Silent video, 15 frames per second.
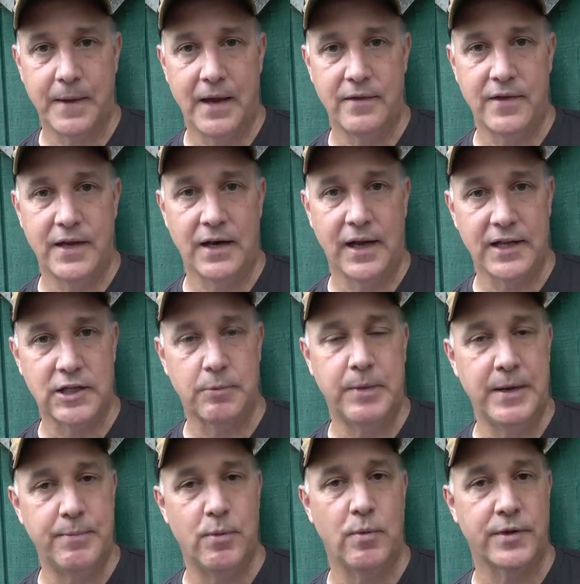And then let the
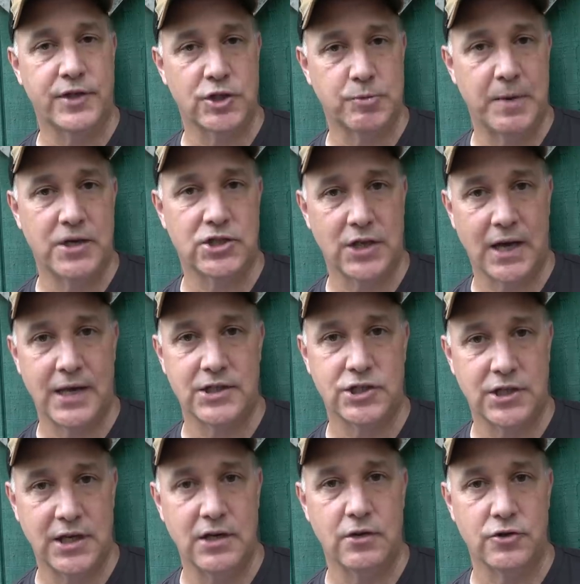people with the specialized
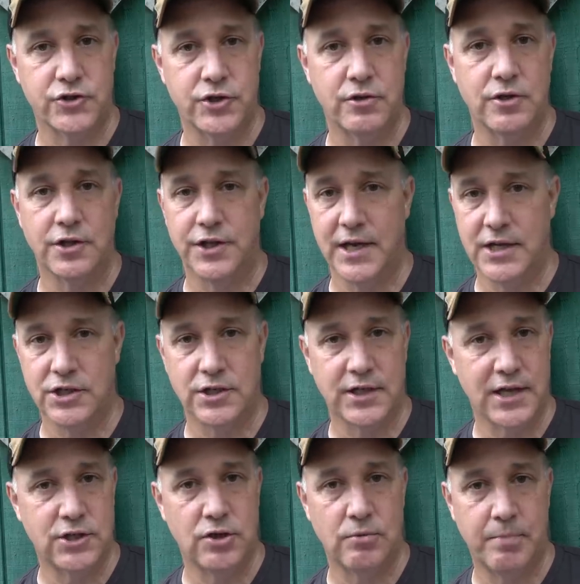skills do the things that
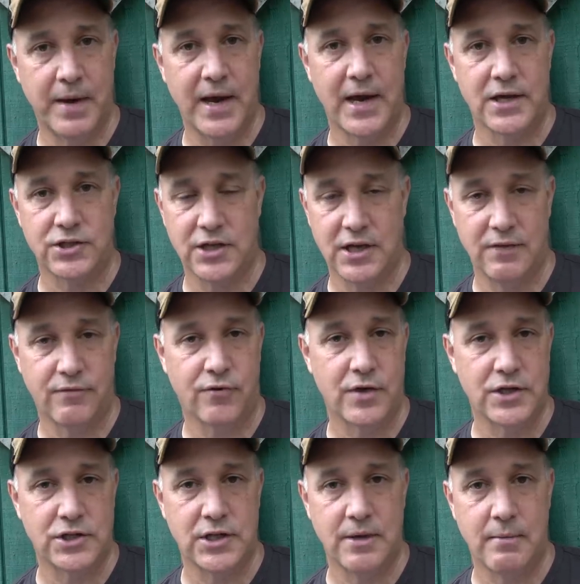they do best, and it
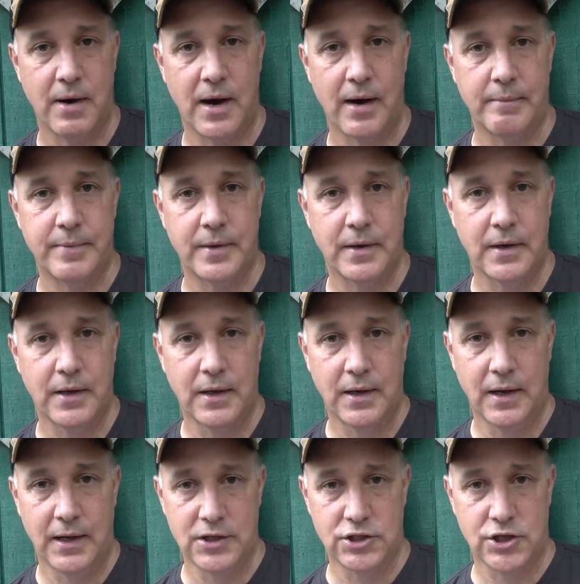frees them up.
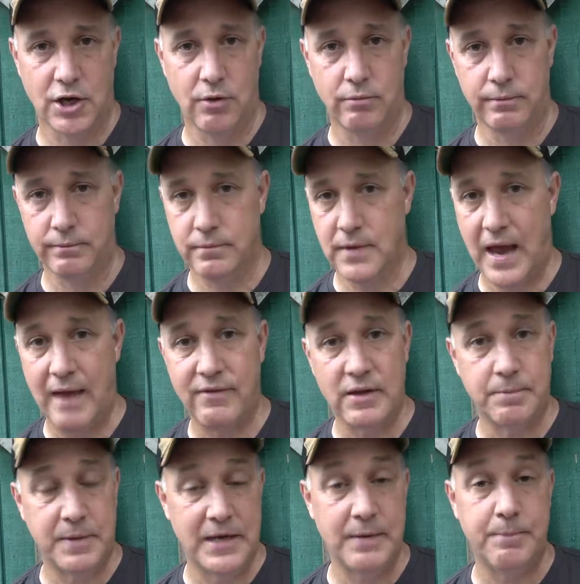And so
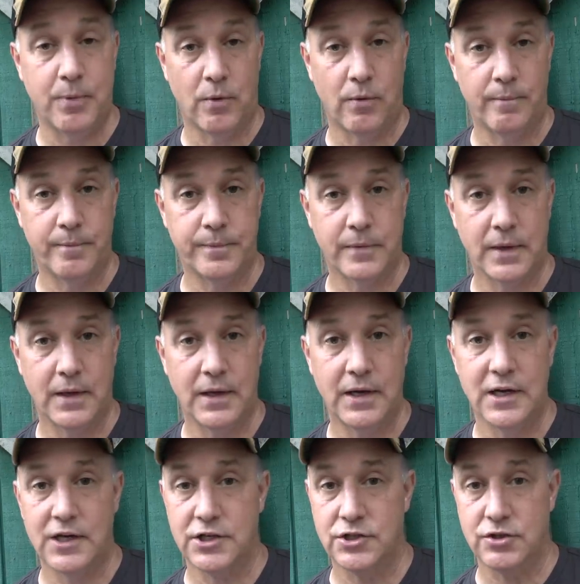having people
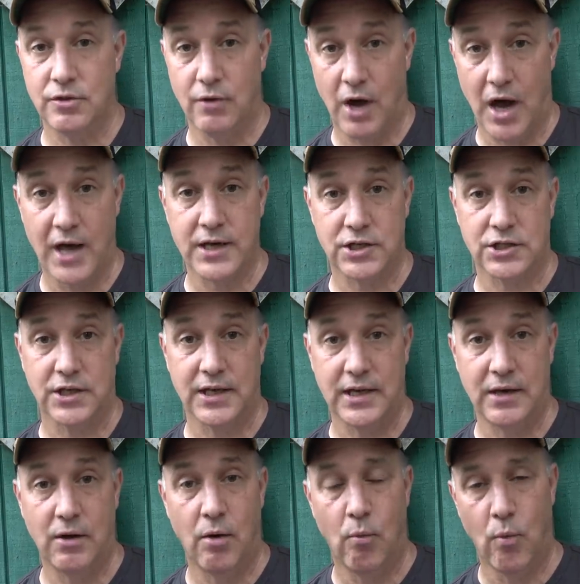is
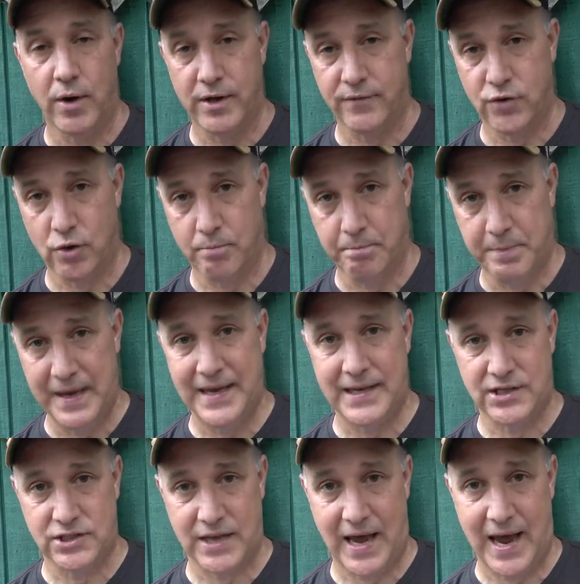honestly one of your
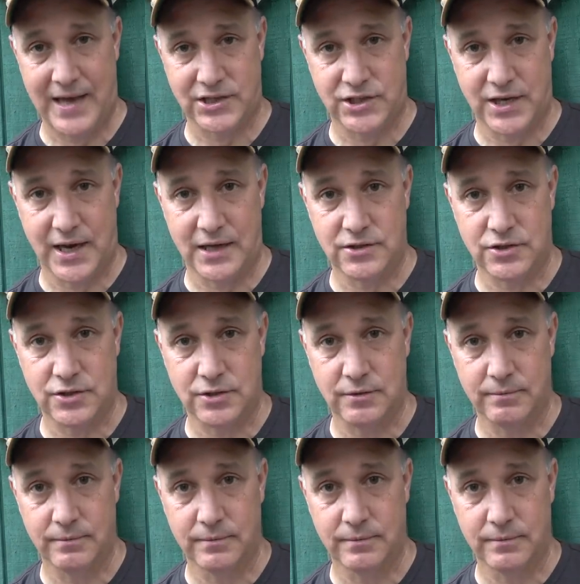biggest assets.